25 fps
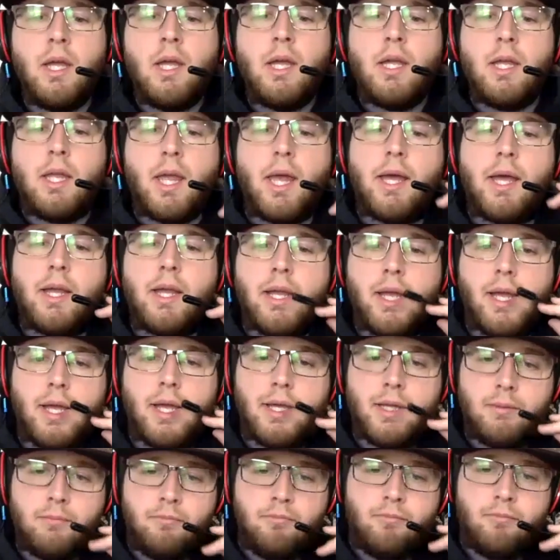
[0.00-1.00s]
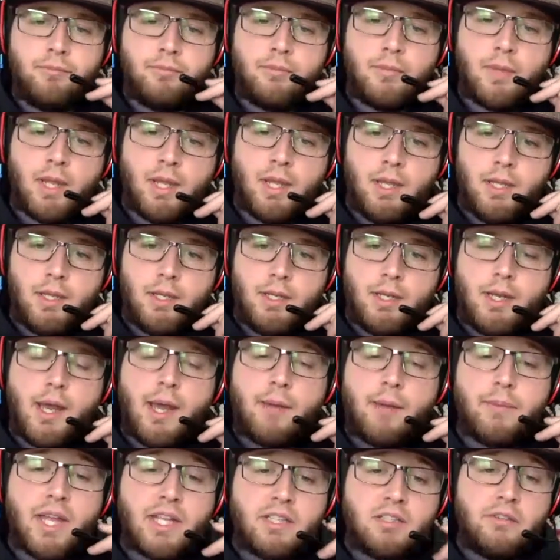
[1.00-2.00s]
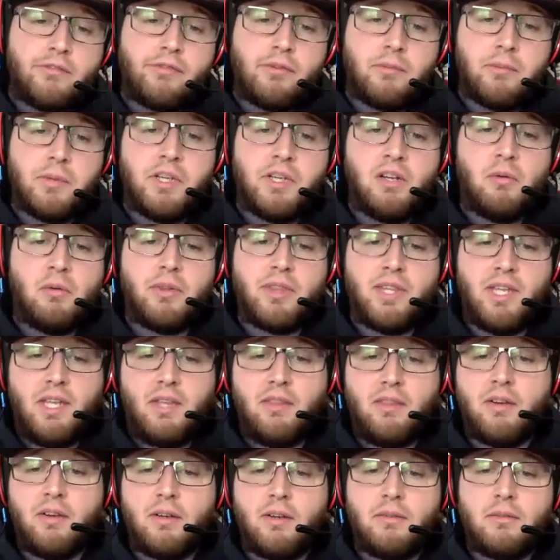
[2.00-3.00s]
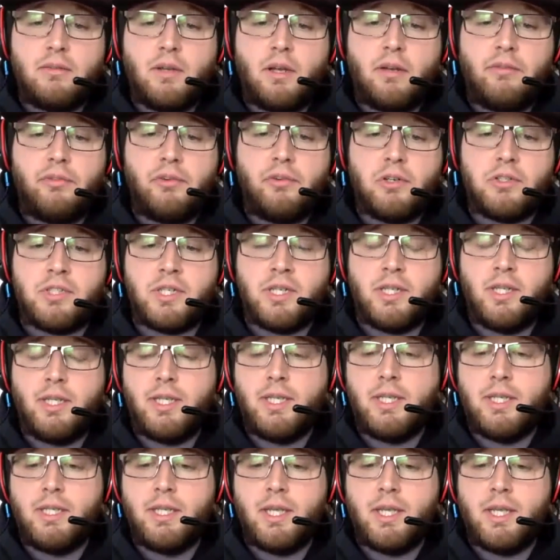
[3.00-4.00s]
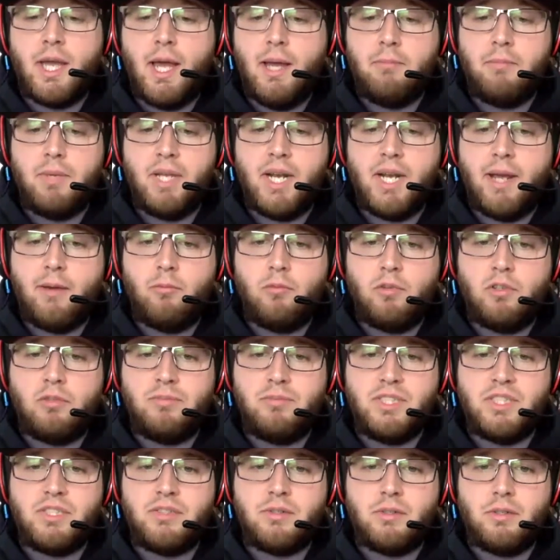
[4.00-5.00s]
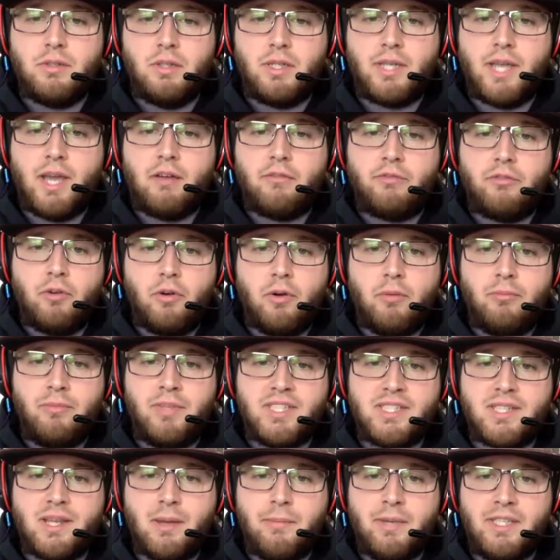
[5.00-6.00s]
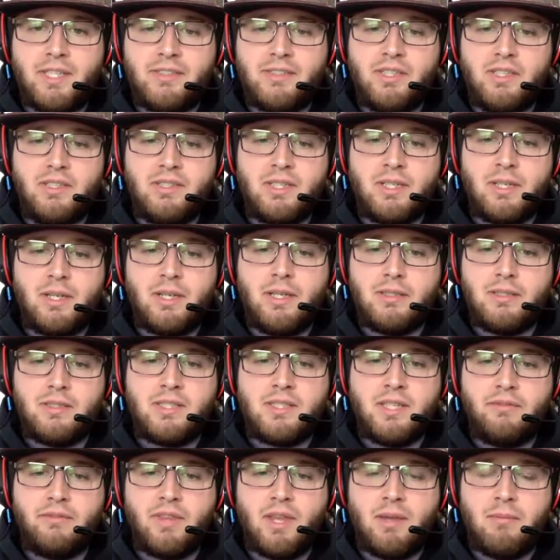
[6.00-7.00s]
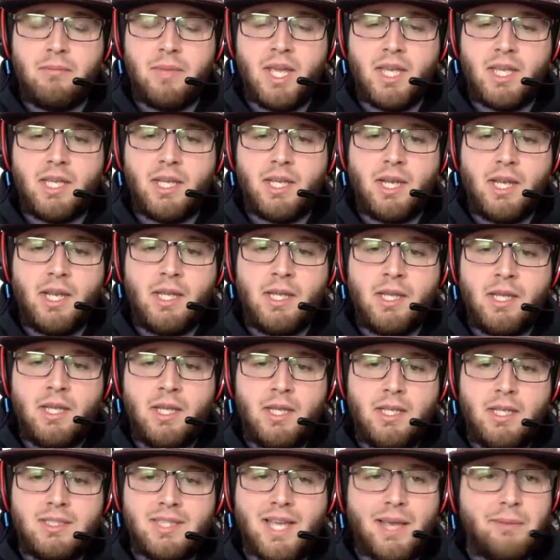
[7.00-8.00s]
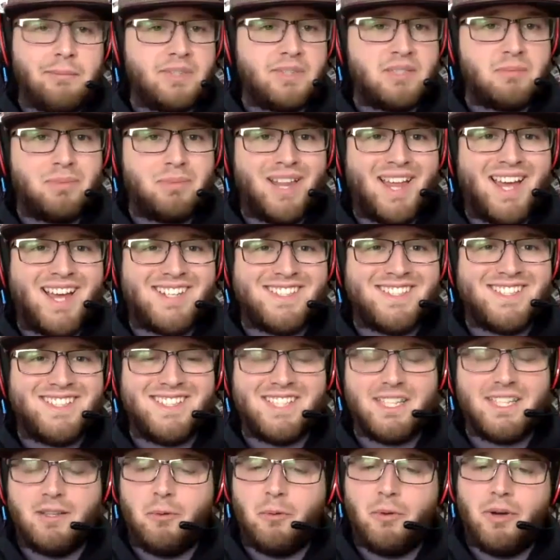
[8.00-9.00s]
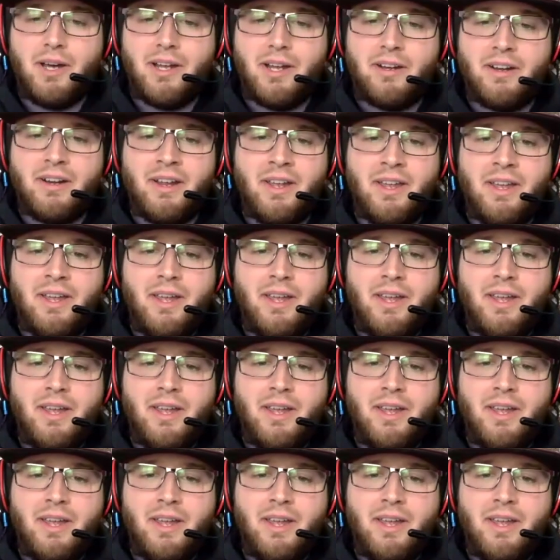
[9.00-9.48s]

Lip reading: Yeah. Now I'm not too familiar with either, unfortunately, but I will be sure to look out for him this coming season and see if they make any type of splashes in the water.